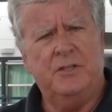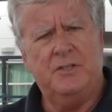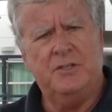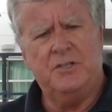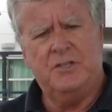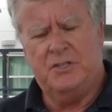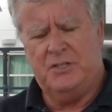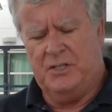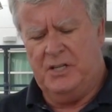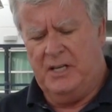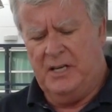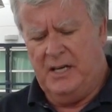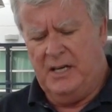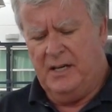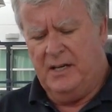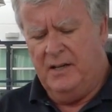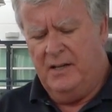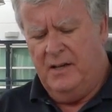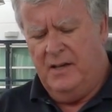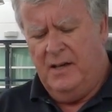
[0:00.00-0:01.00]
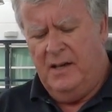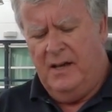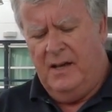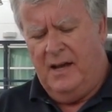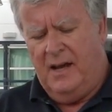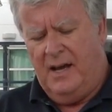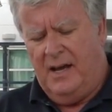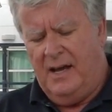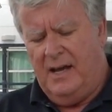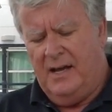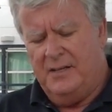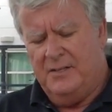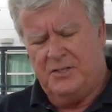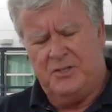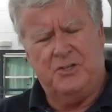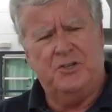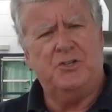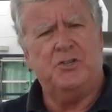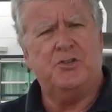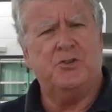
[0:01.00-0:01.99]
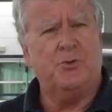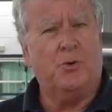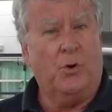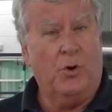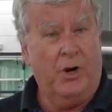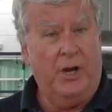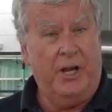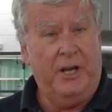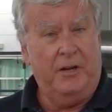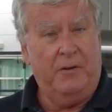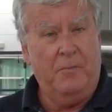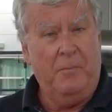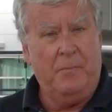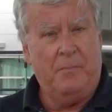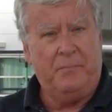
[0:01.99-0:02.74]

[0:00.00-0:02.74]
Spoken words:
is destroyed.